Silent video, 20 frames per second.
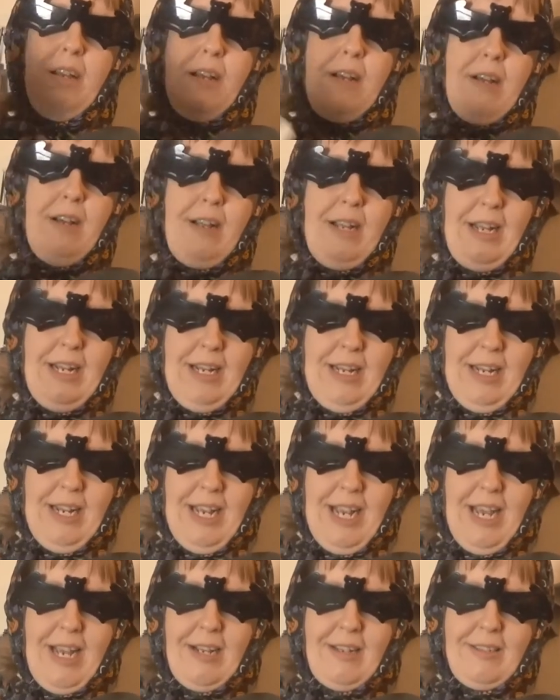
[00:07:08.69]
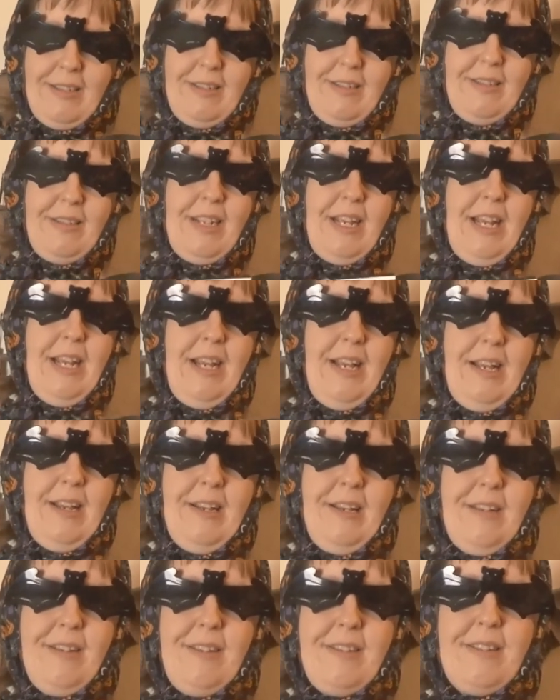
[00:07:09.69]
All right, next
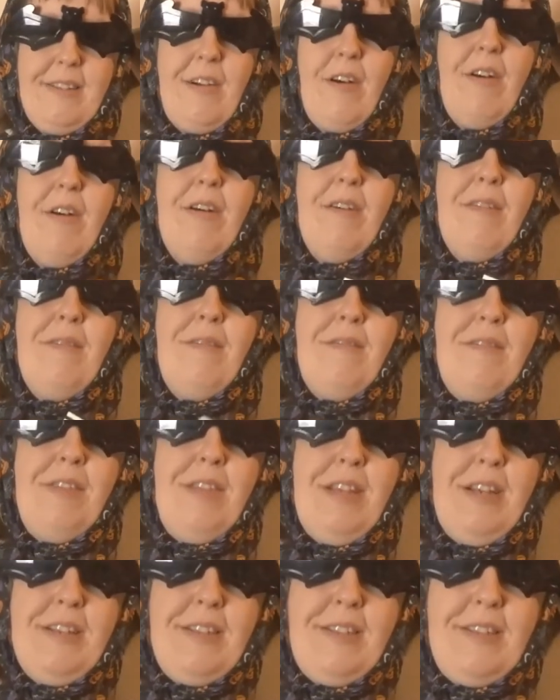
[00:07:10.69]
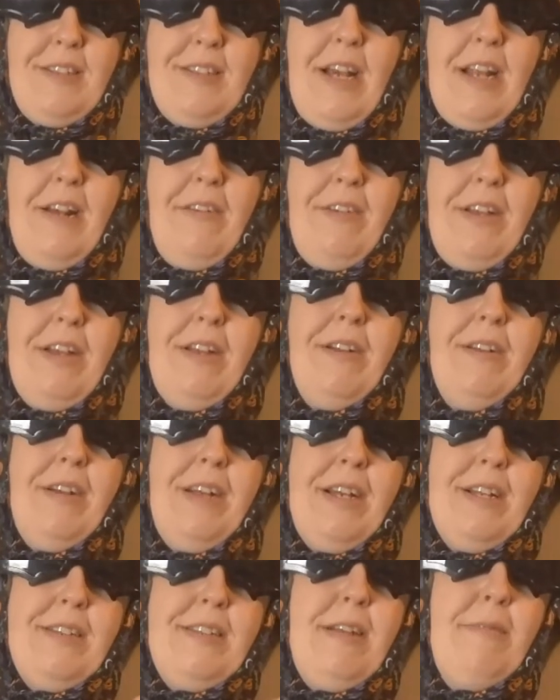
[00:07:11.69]
is this set of
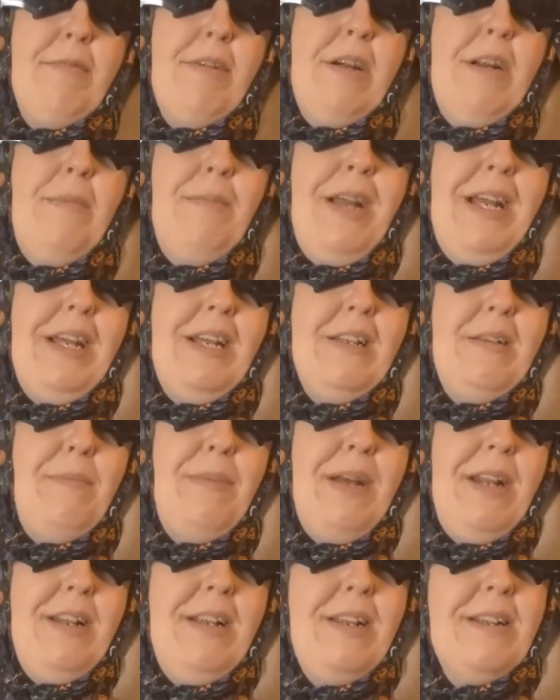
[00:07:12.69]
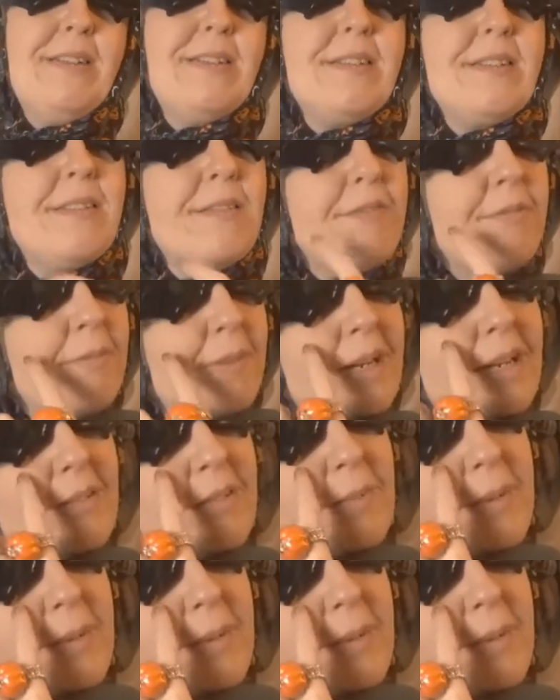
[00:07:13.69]
earrings that we're going to make into pendants. Mine will